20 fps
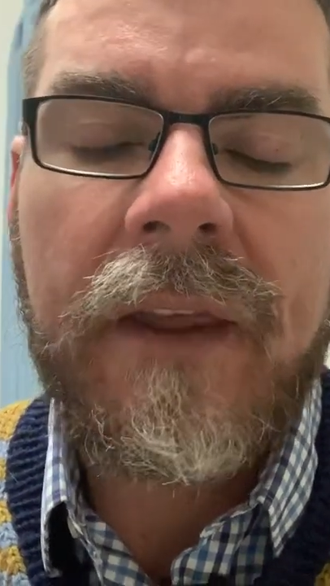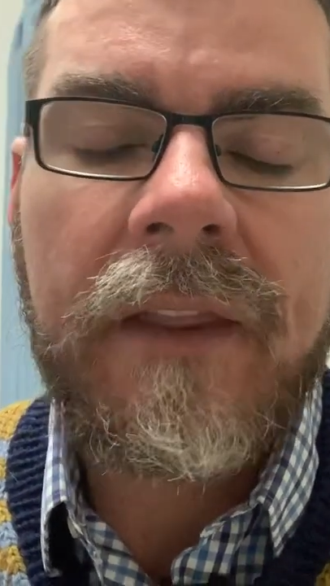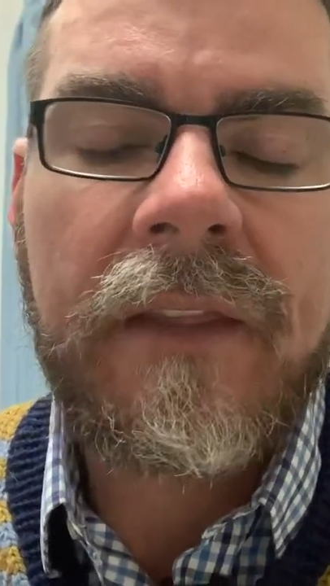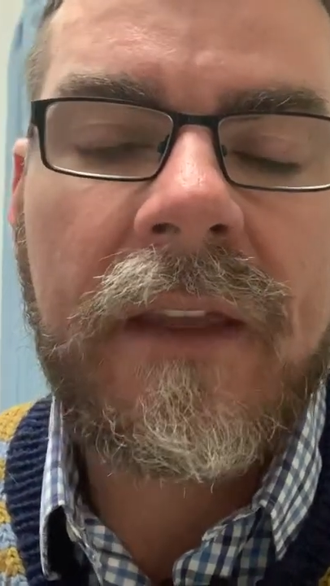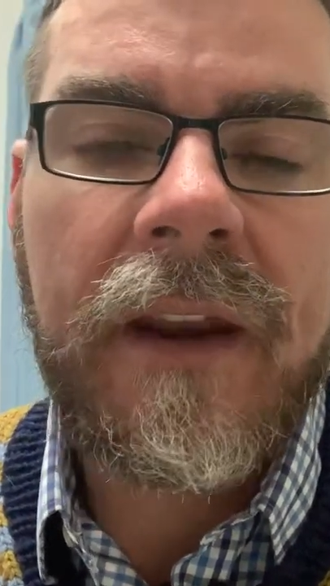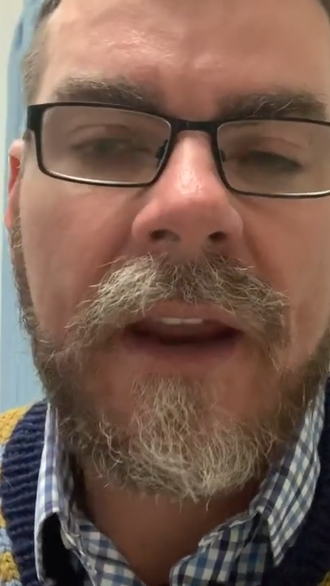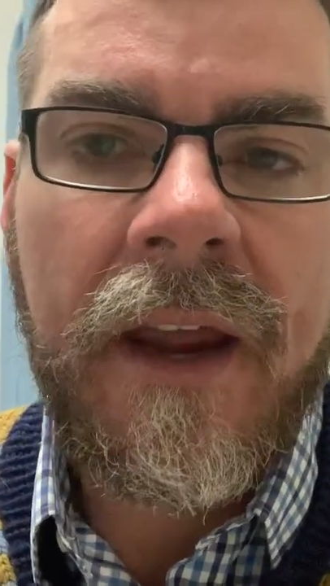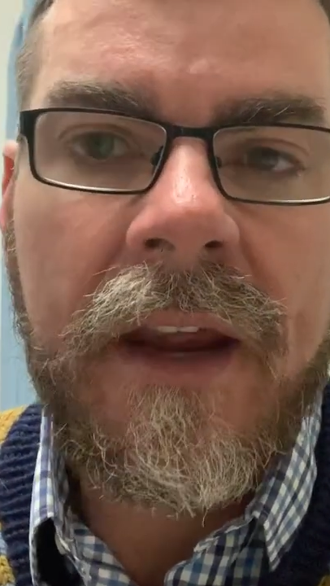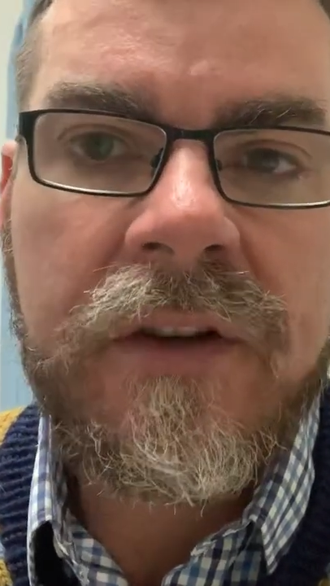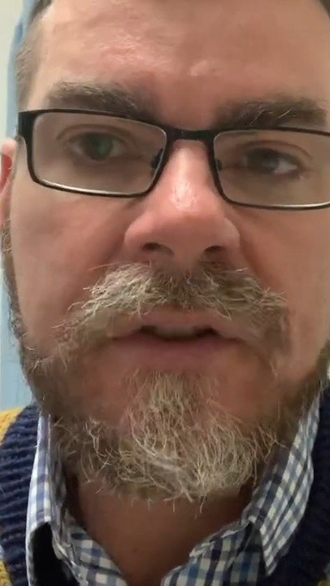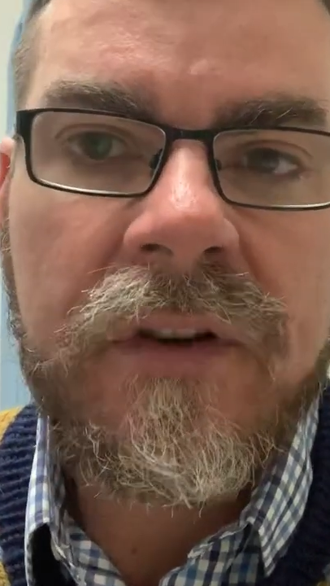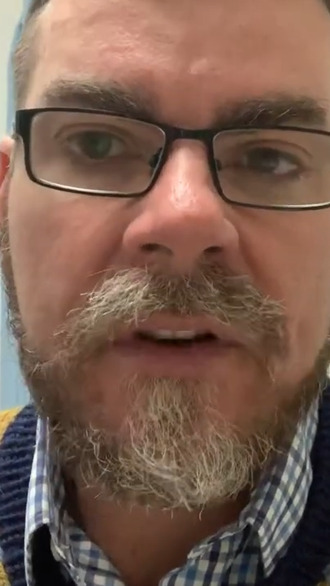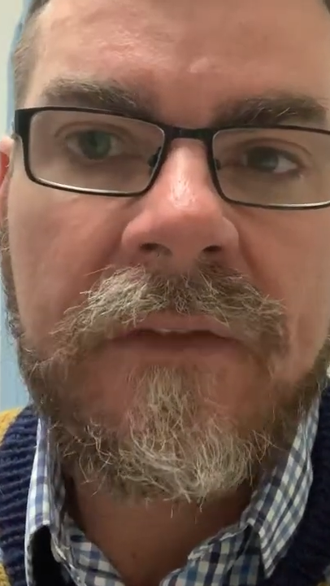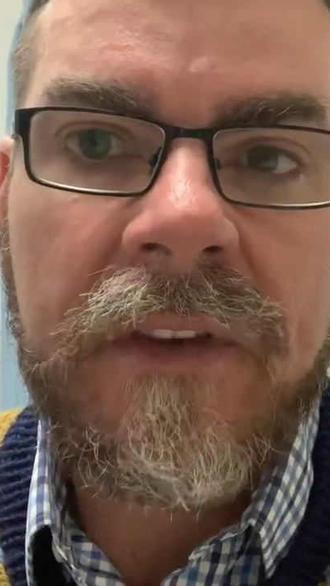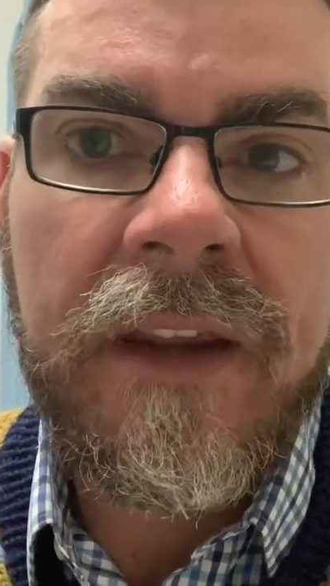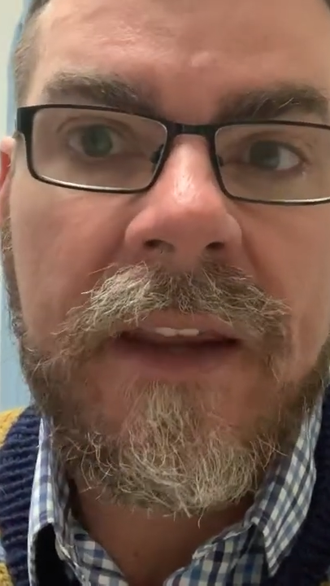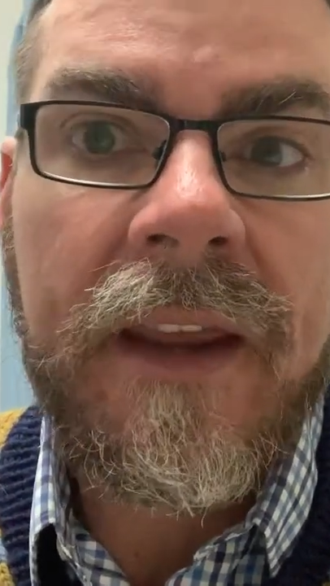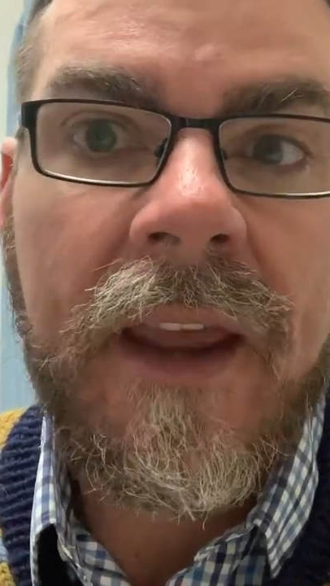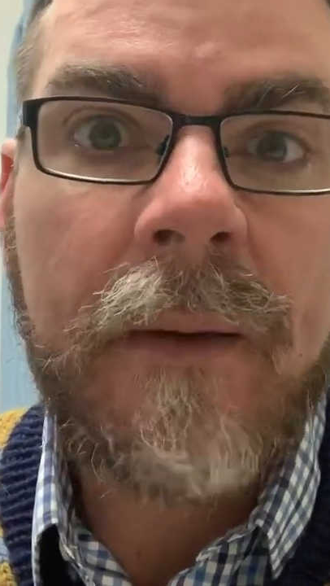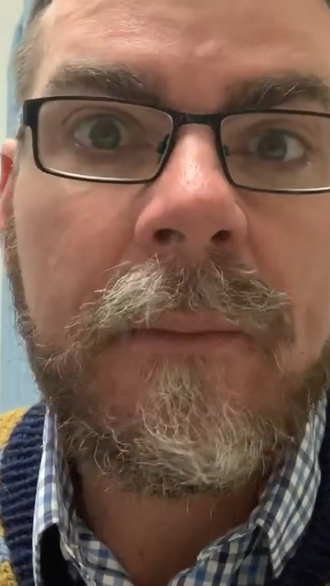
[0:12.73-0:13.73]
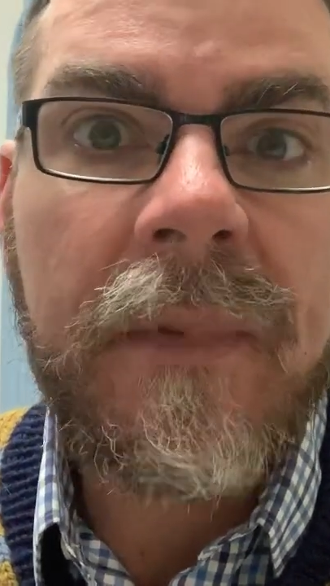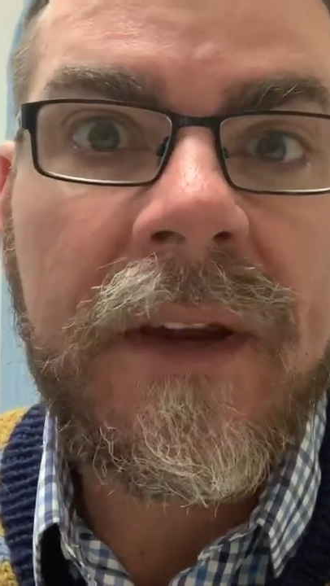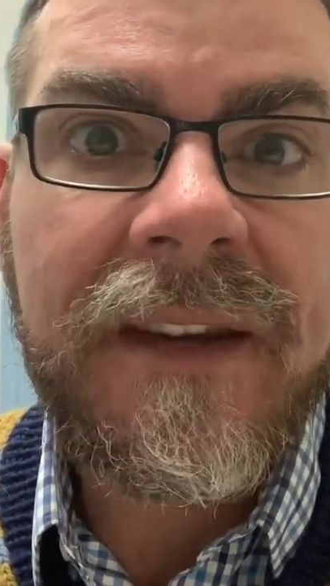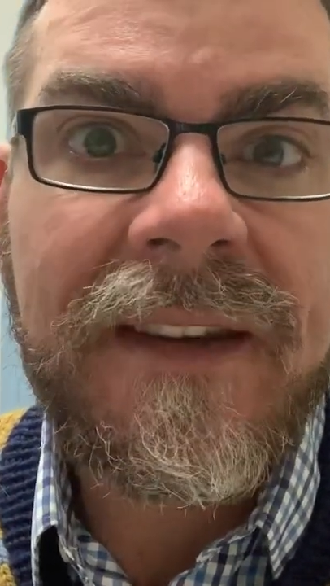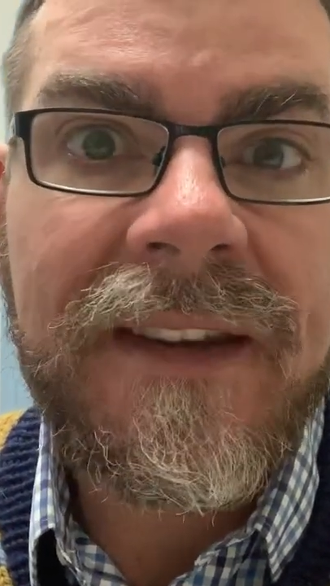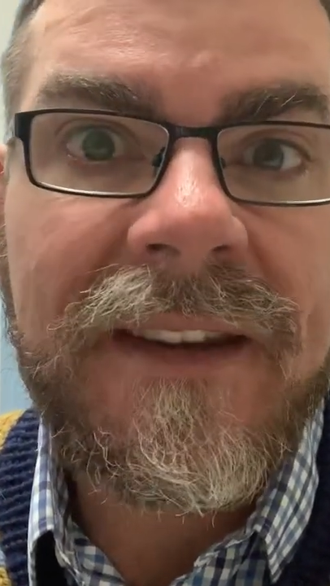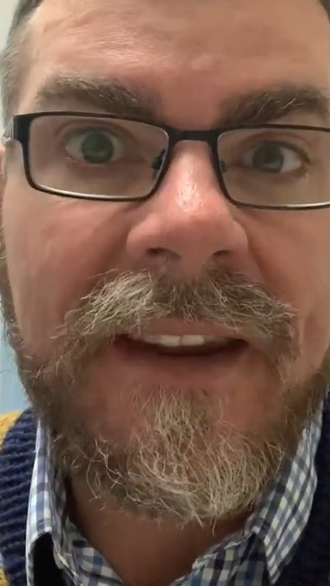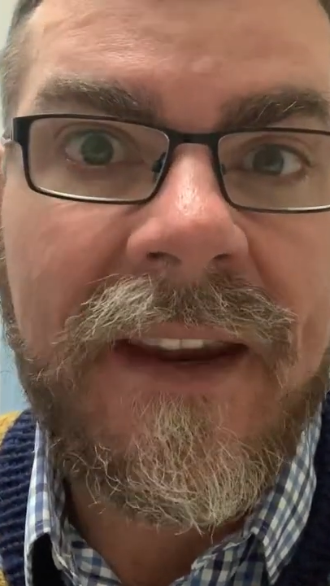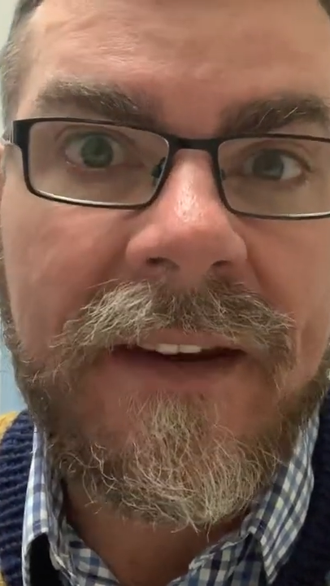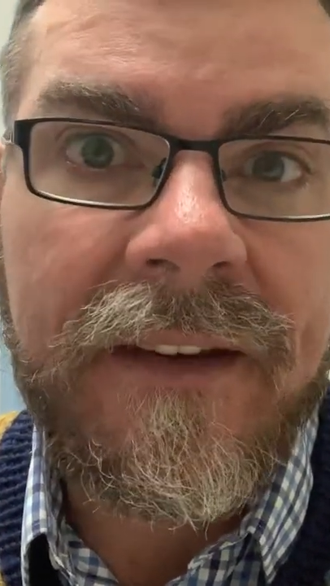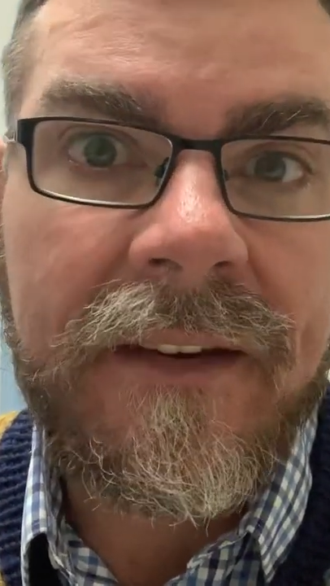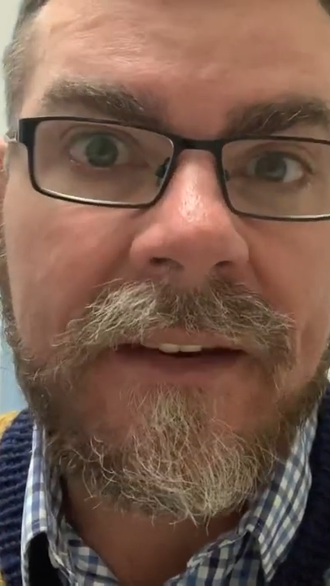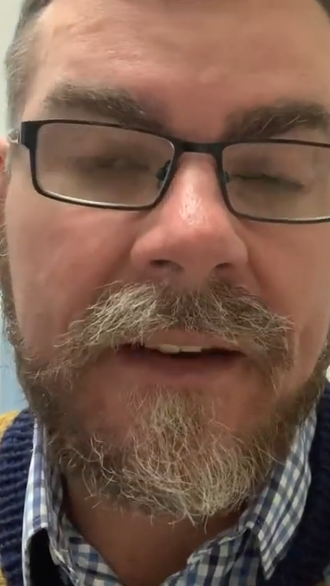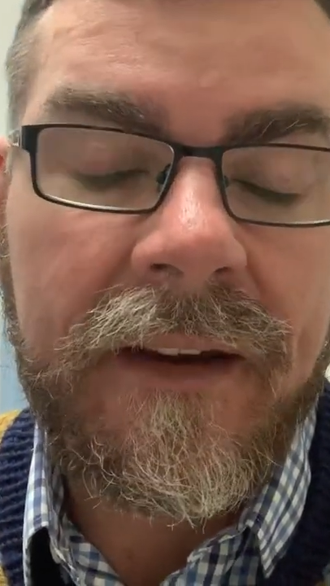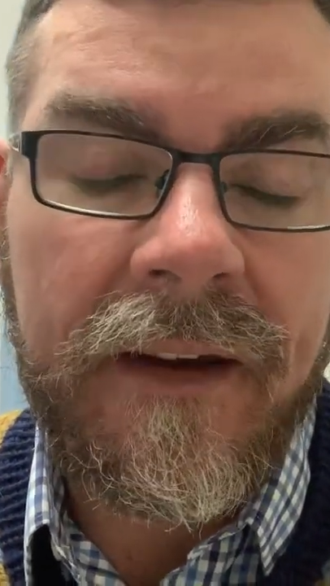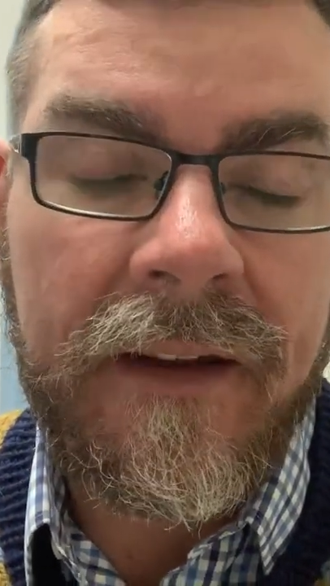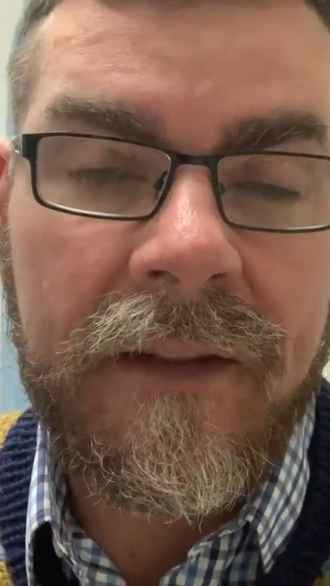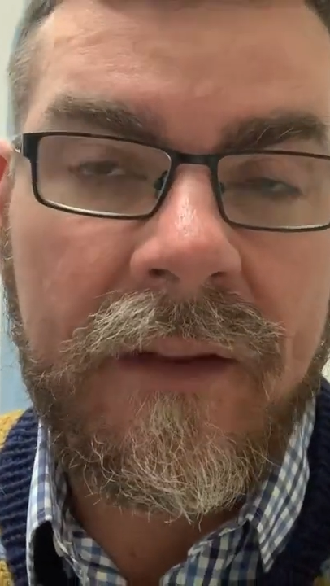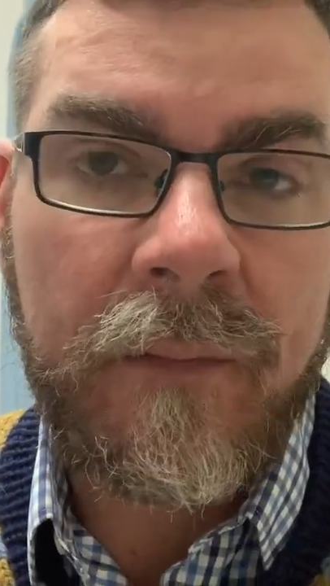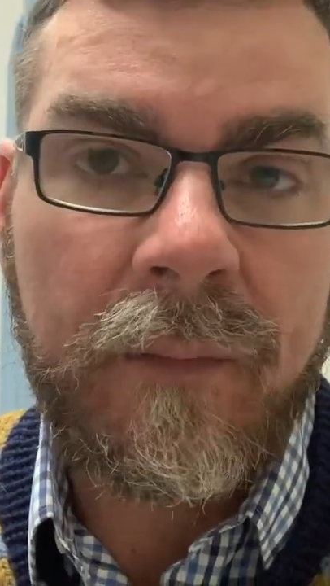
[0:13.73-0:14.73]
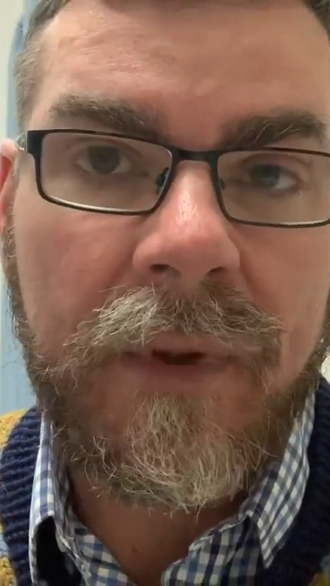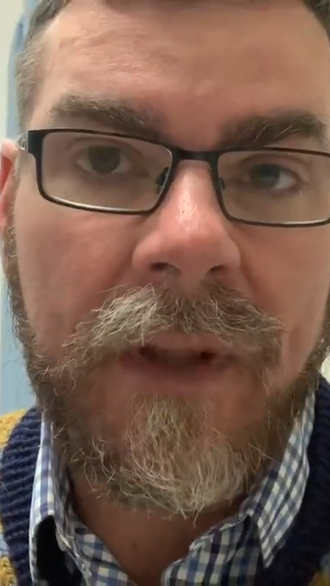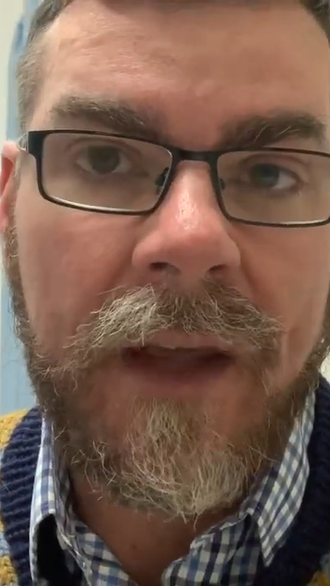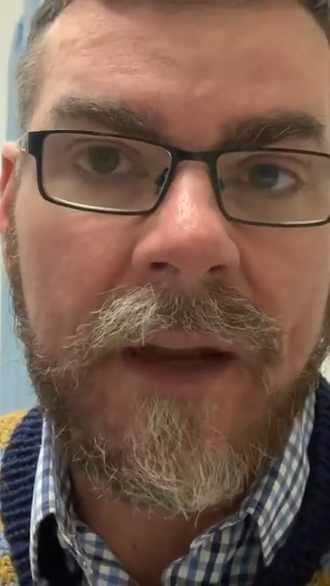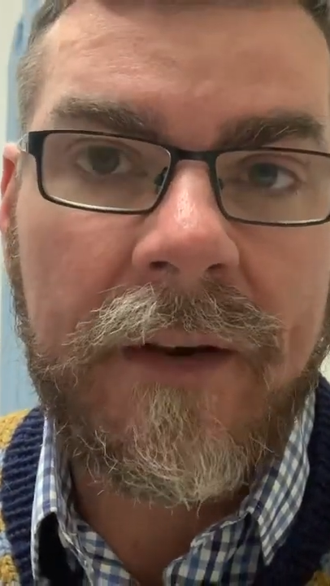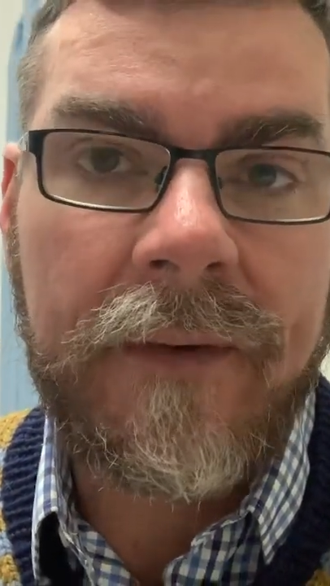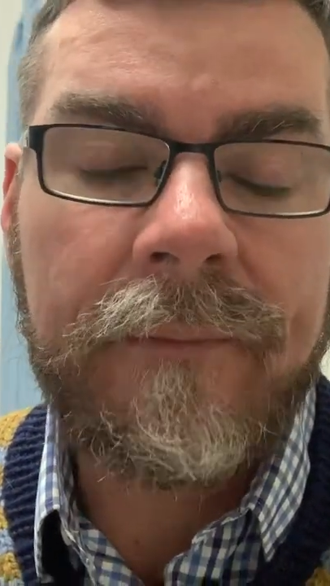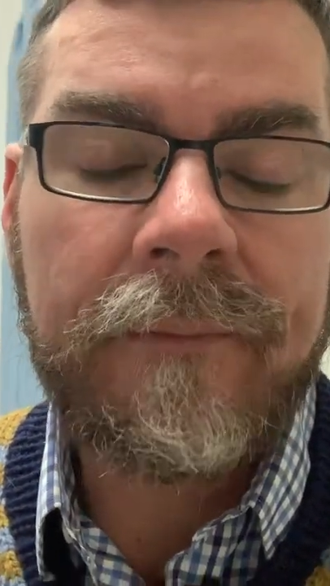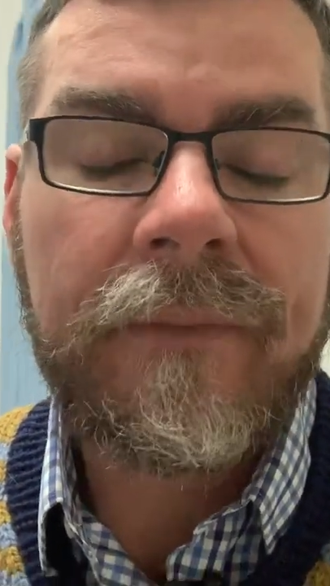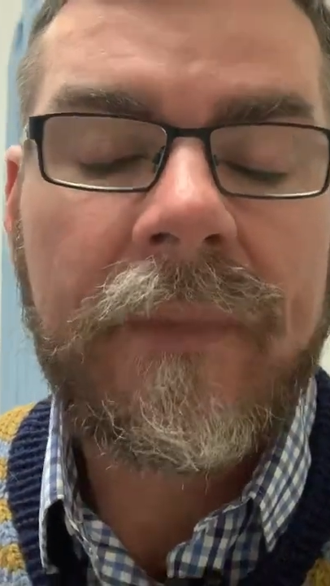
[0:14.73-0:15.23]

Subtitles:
that HIV can be detected in the blood.